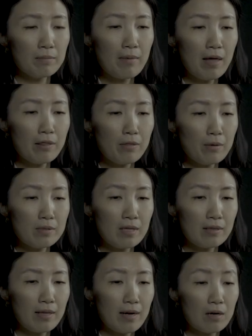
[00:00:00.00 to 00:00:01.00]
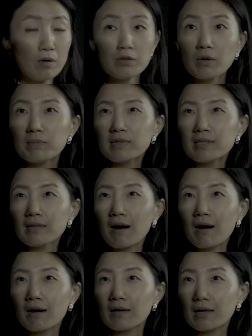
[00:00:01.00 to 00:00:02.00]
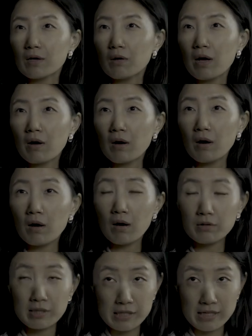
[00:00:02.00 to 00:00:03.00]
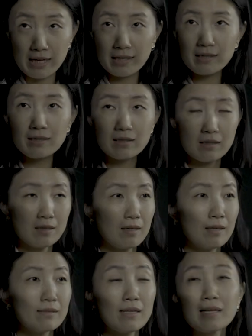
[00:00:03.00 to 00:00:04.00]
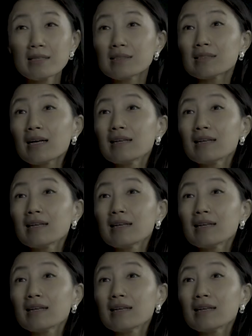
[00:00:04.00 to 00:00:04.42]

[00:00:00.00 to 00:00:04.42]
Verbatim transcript: the methods that they are adopting are like design, mm. data